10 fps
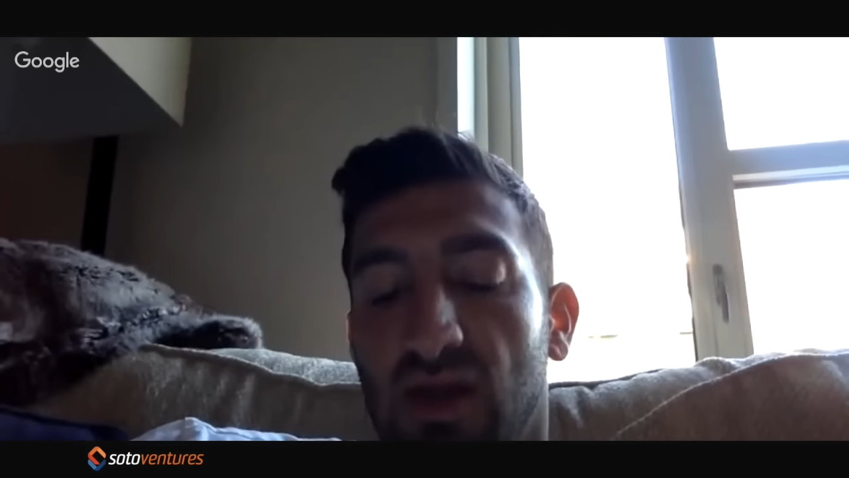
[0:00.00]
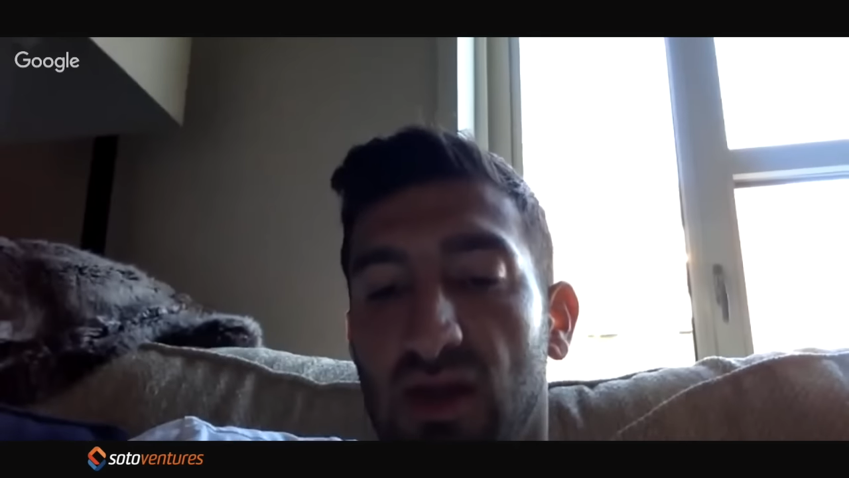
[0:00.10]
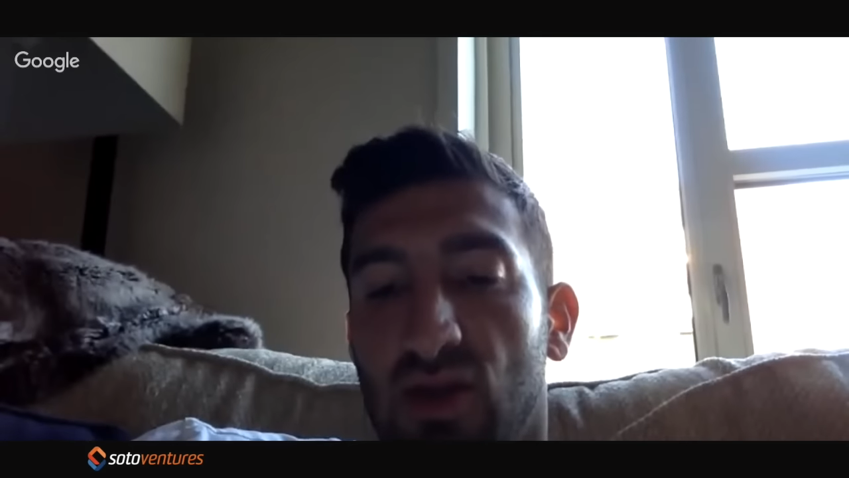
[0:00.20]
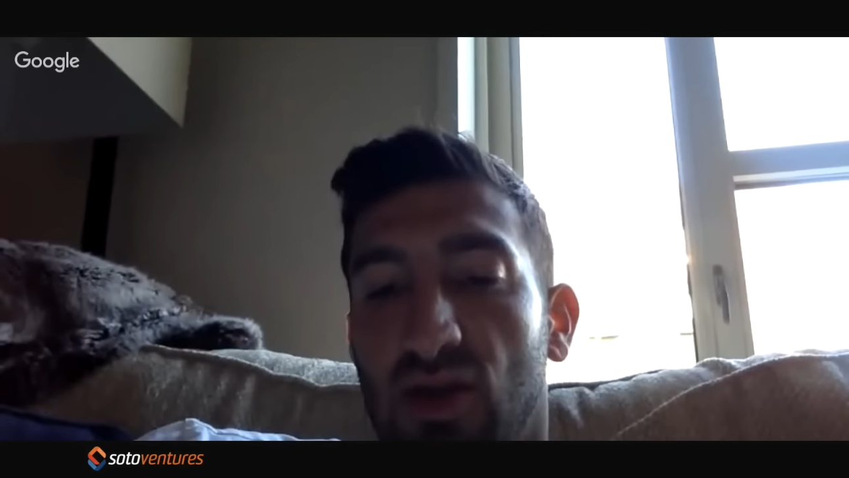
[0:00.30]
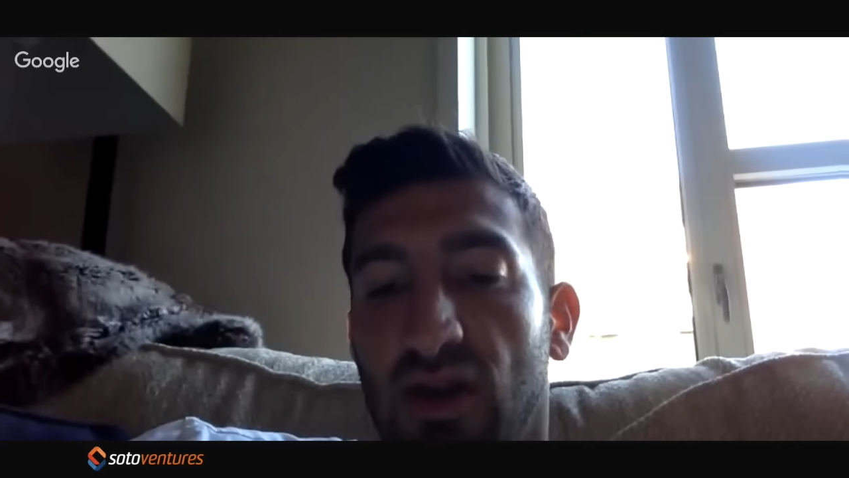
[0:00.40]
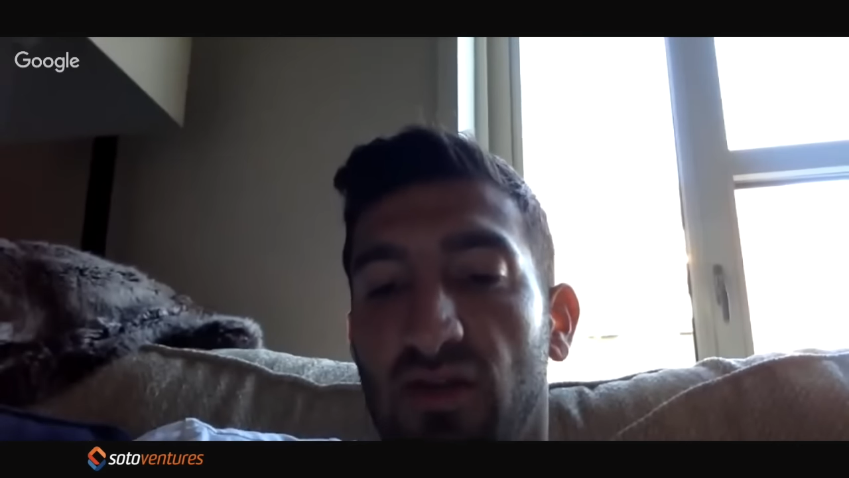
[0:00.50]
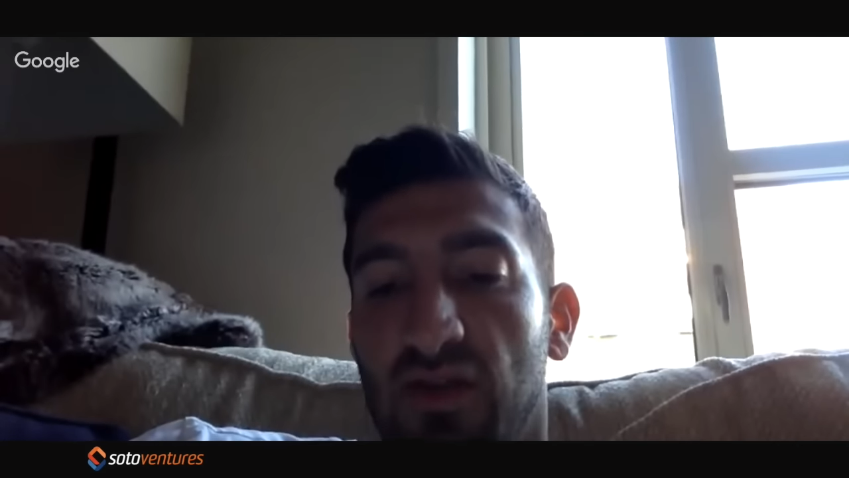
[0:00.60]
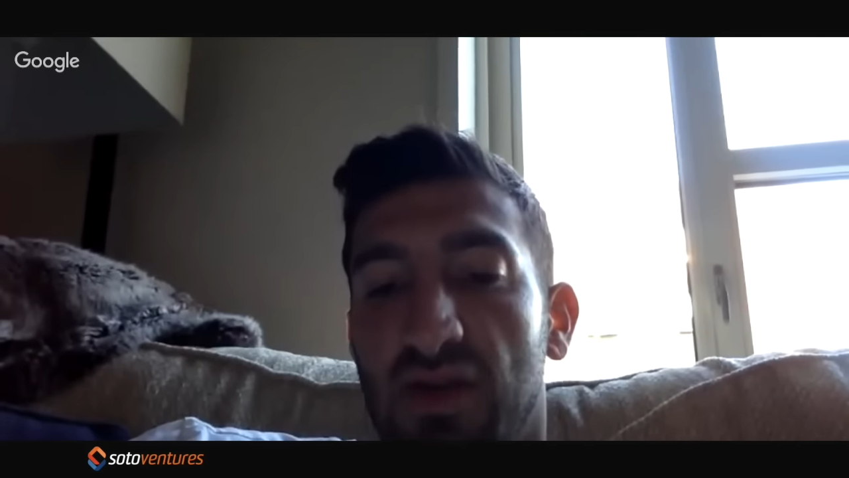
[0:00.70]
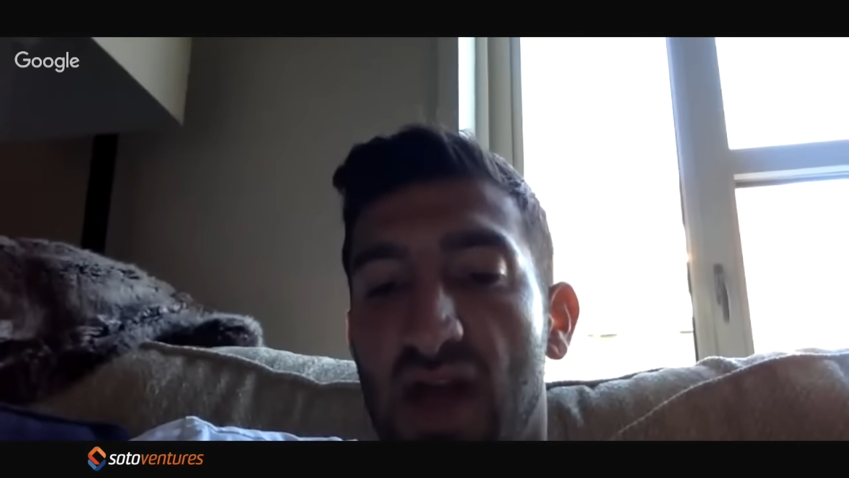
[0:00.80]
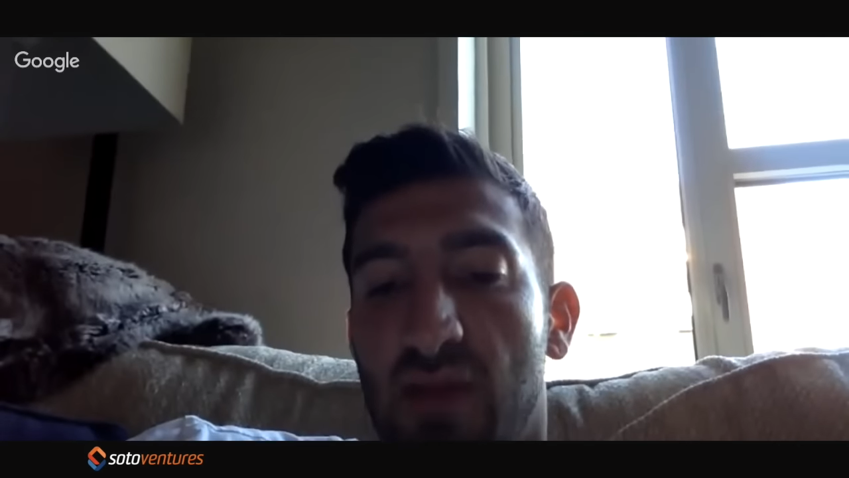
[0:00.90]
like learning from
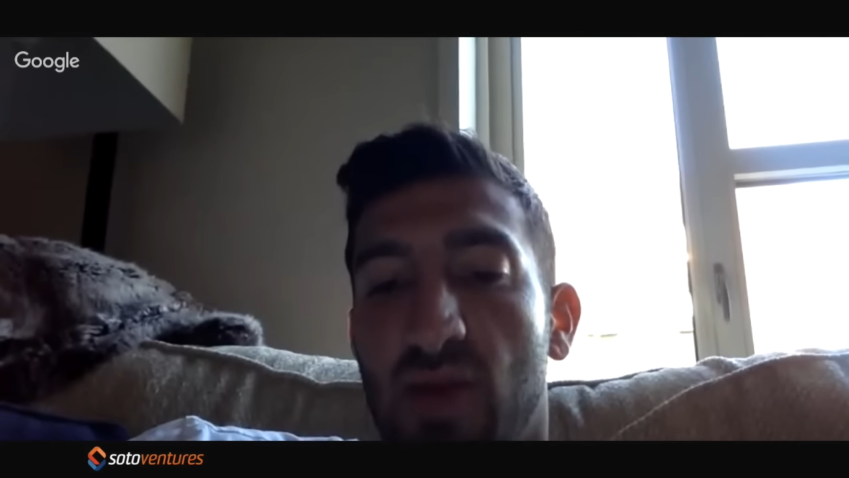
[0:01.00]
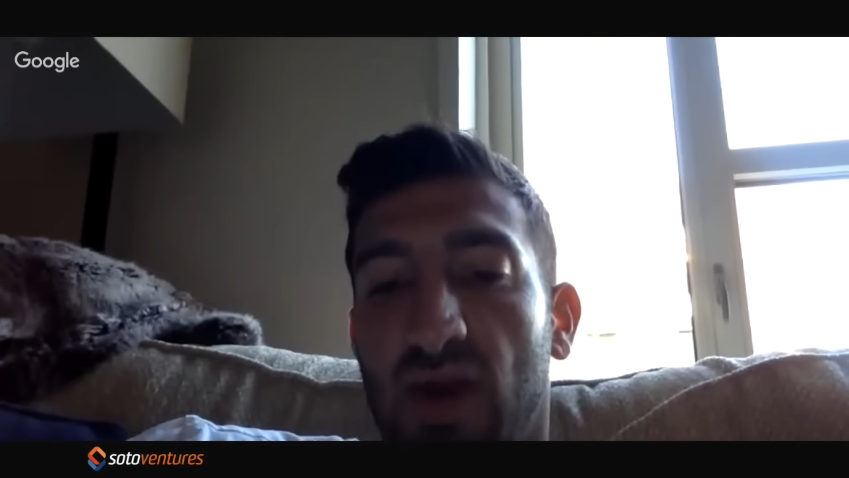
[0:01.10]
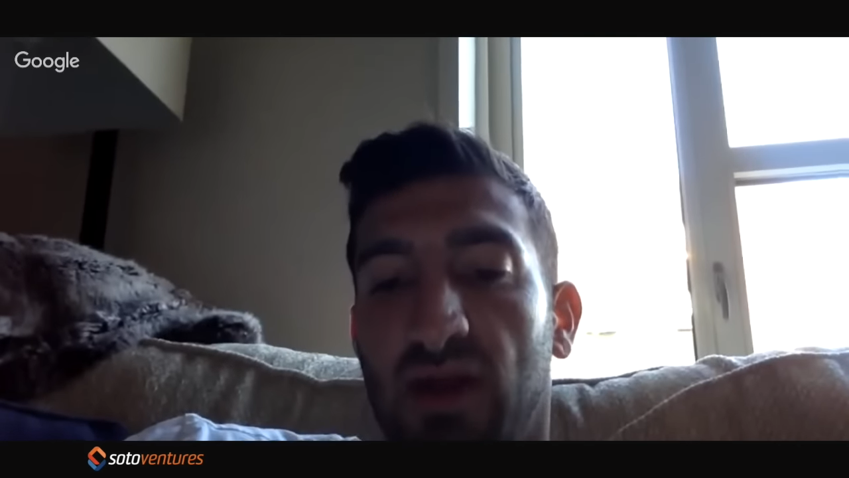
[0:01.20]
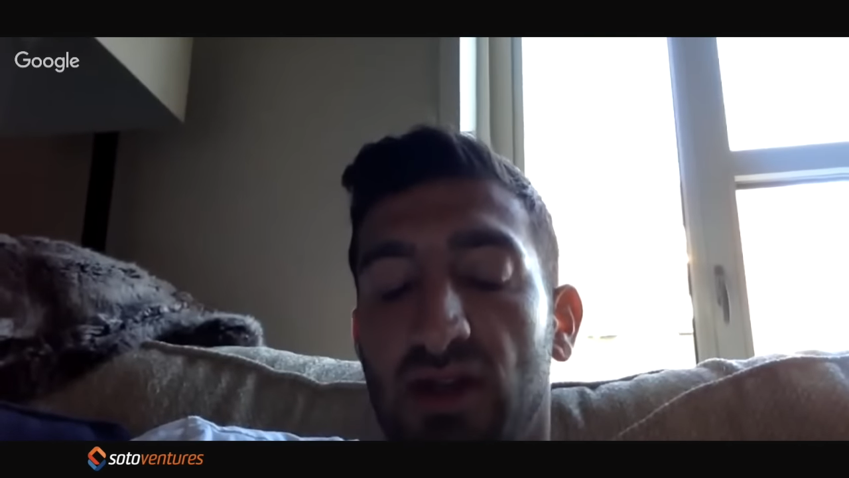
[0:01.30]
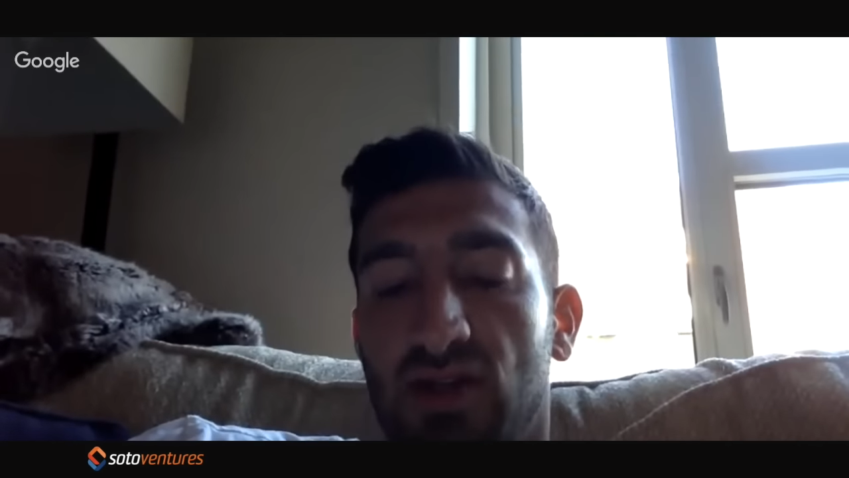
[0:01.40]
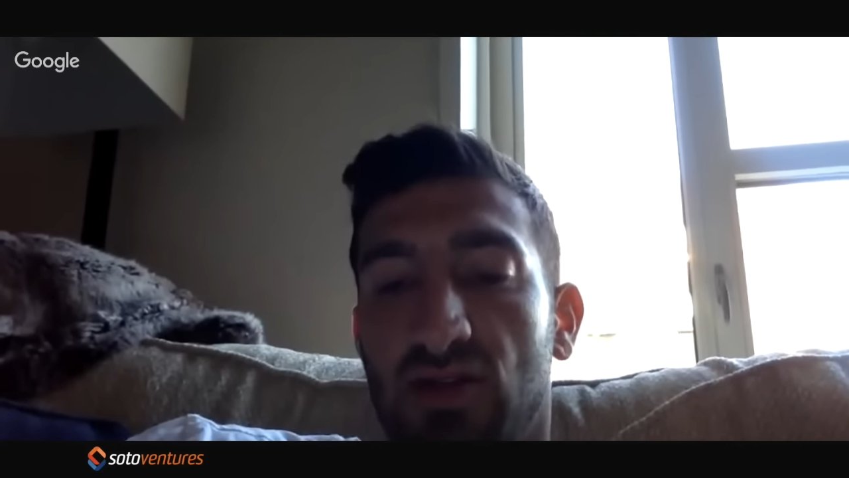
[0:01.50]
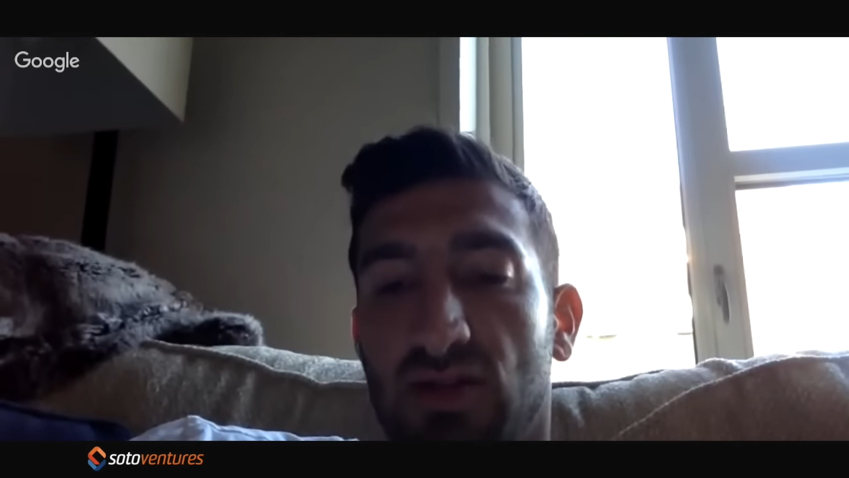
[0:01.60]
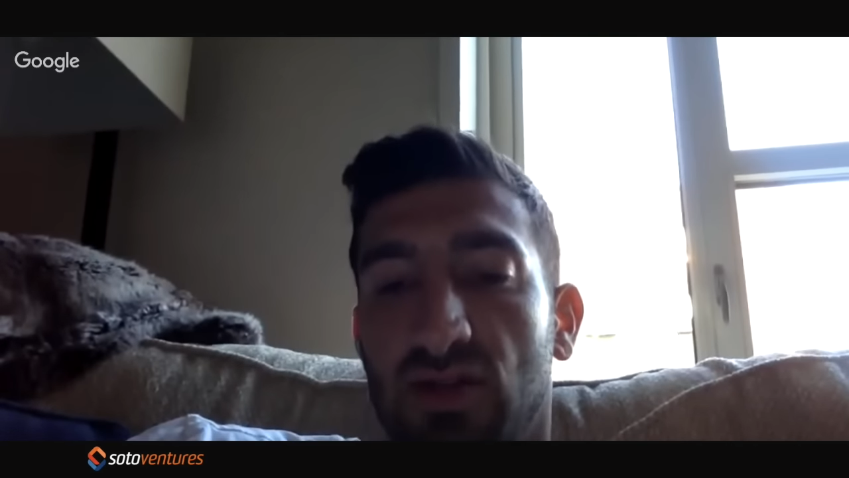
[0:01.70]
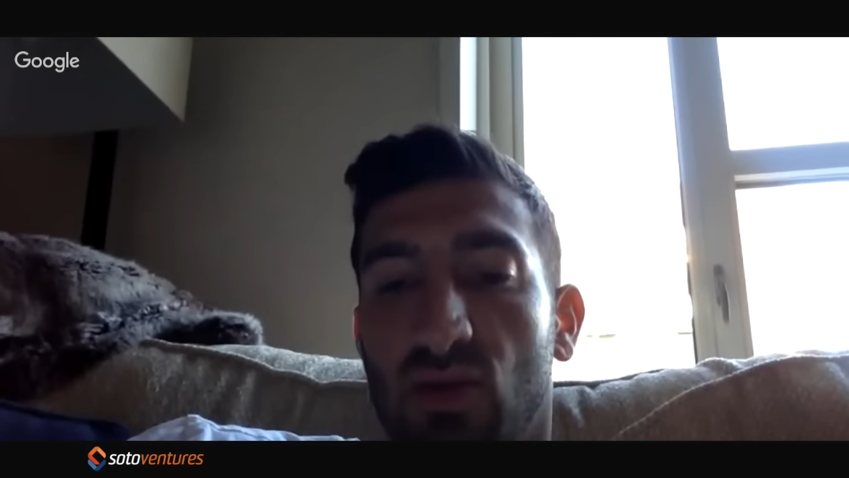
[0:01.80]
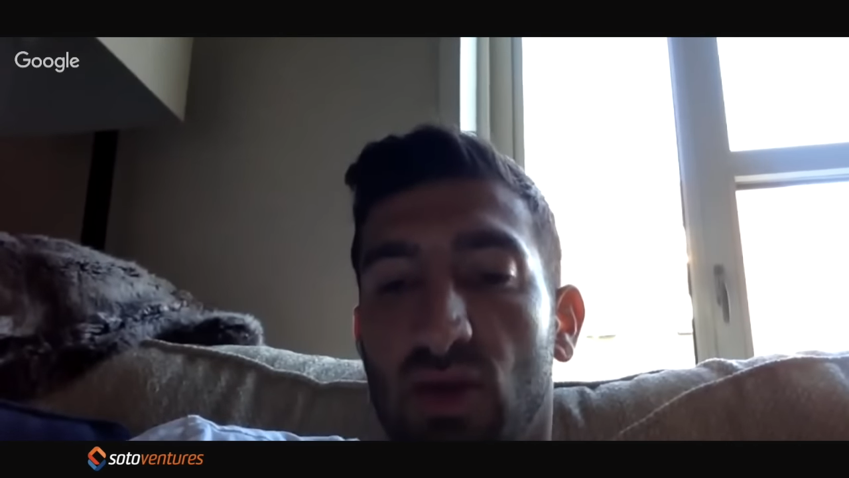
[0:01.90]
the top practitioners
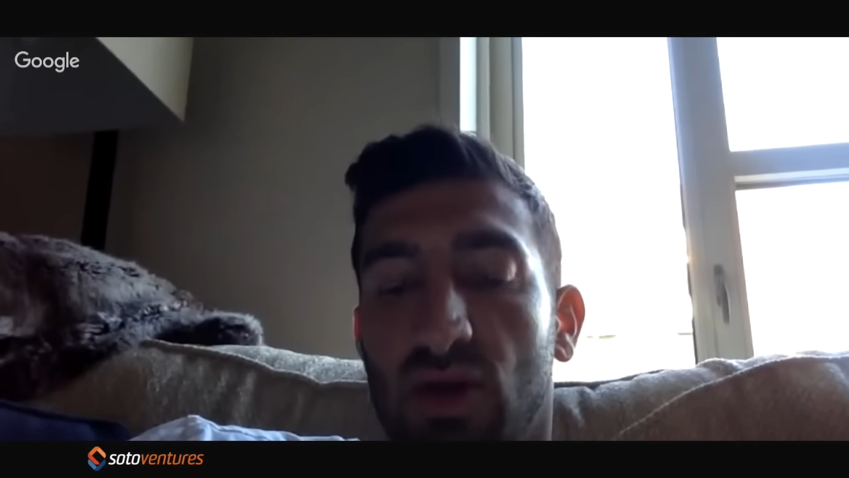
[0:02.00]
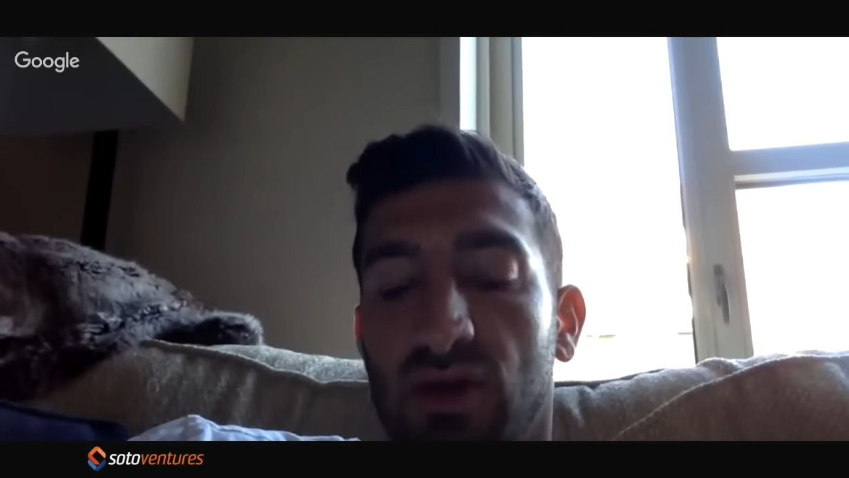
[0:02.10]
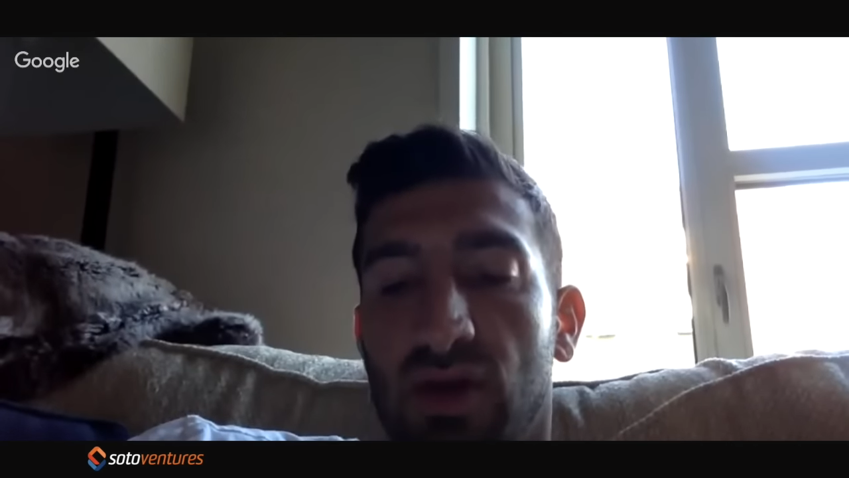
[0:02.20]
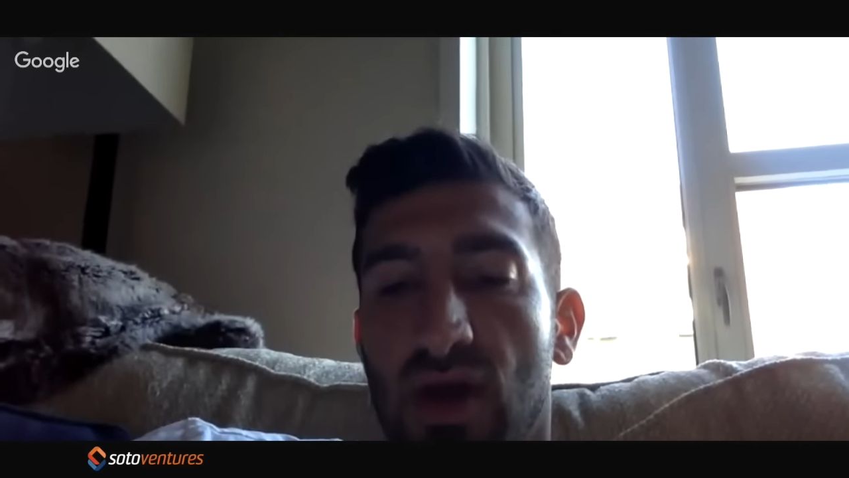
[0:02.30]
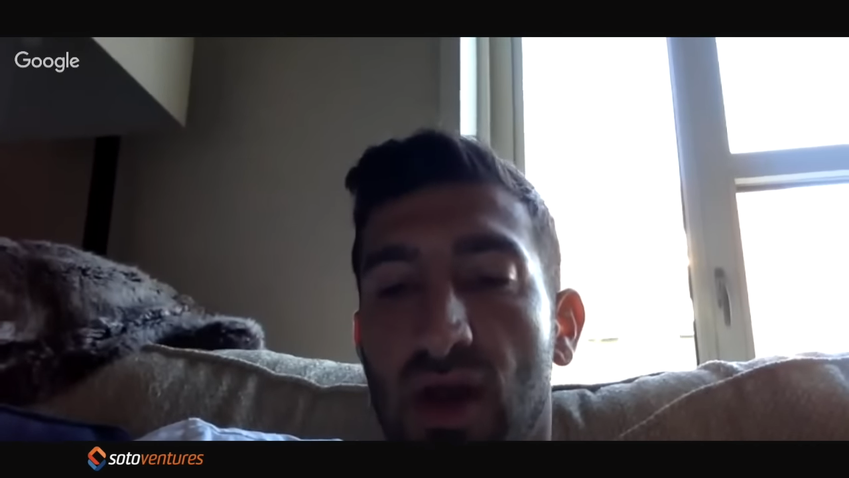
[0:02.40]
in the world